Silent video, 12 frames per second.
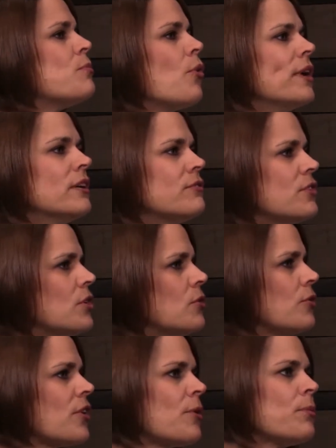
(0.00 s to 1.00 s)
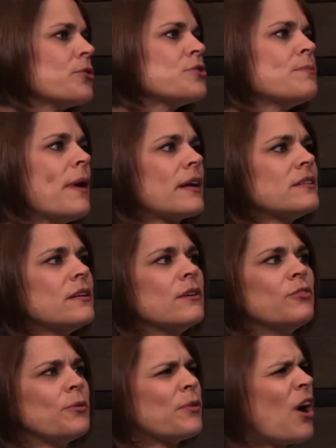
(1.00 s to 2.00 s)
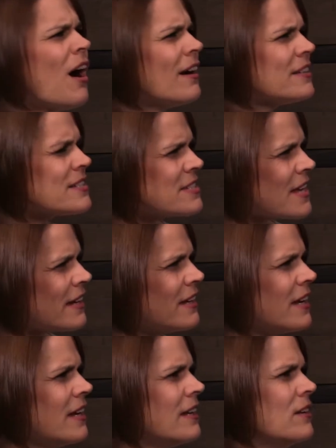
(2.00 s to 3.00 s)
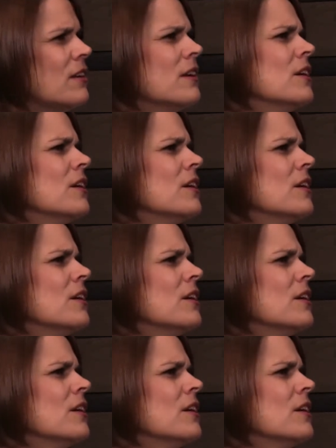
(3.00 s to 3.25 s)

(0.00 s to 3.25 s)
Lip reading: point of view or their perspective. You're condescending.